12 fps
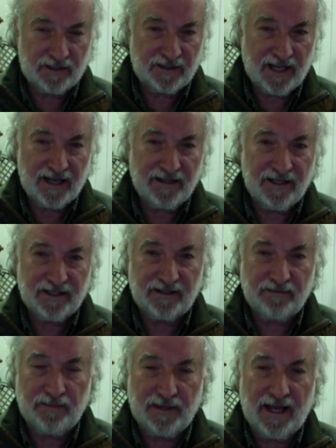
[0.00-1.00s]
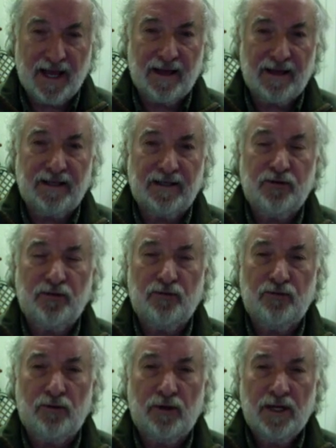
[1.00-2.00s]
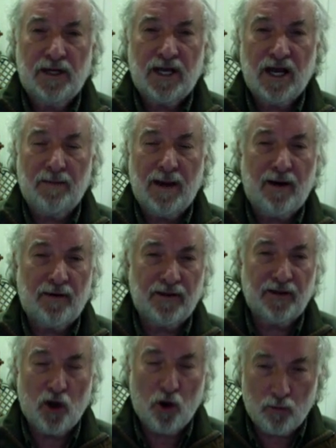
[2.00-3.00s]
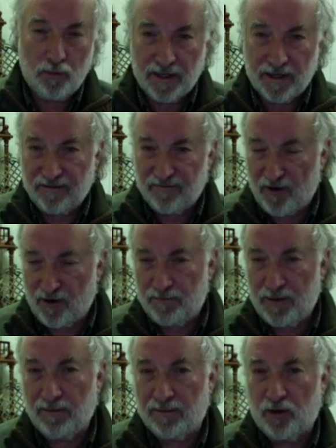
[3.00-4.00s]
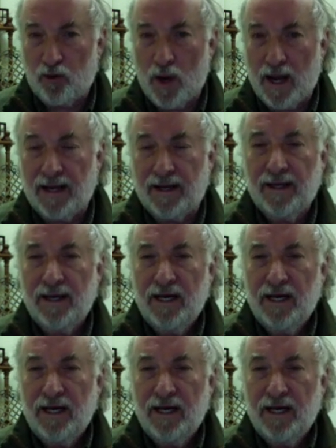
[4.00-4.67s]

Satanism began to come out in the open in a very public way.